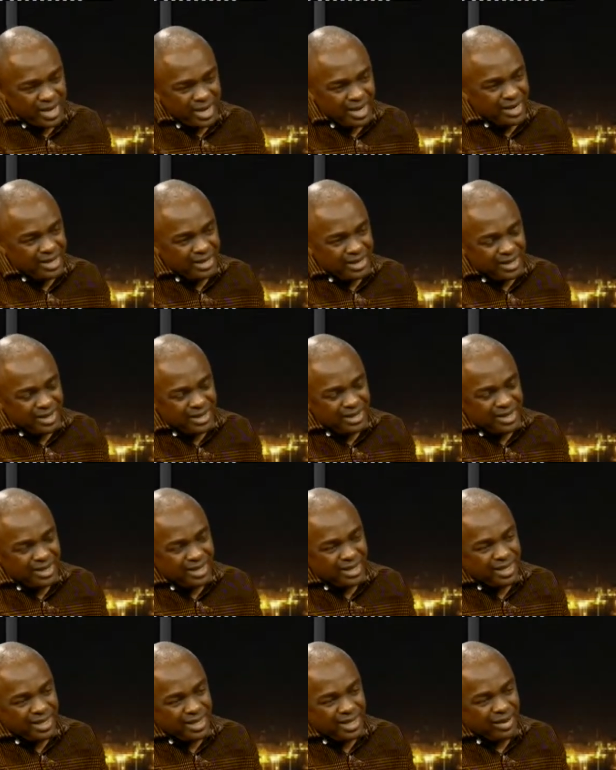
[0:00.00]
the
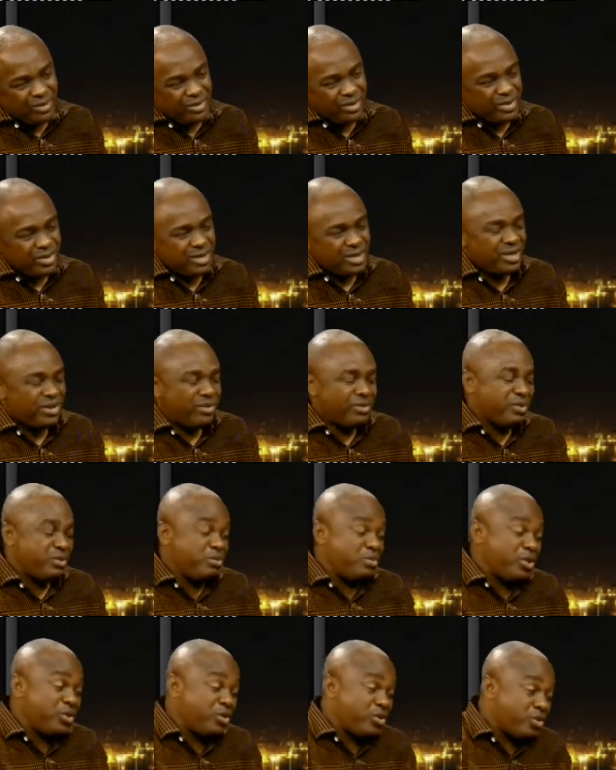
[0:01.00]
initial thinking was setting up
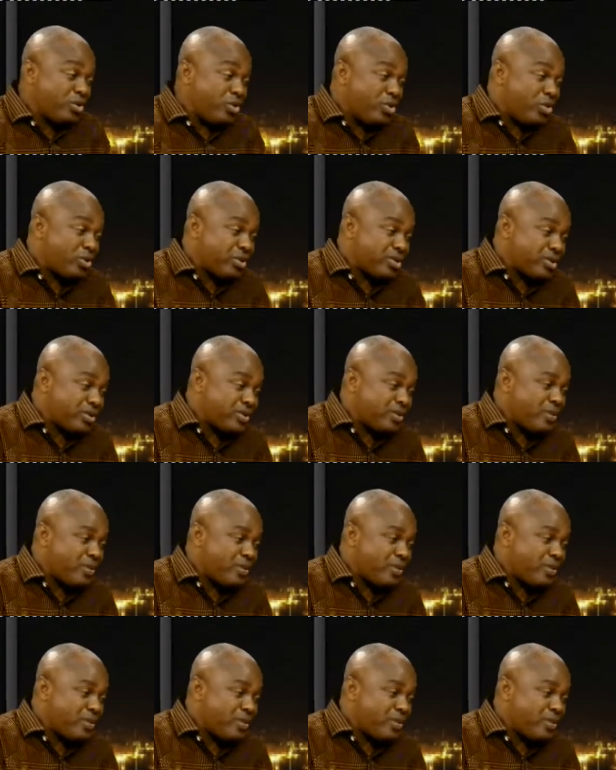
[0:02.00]
special courts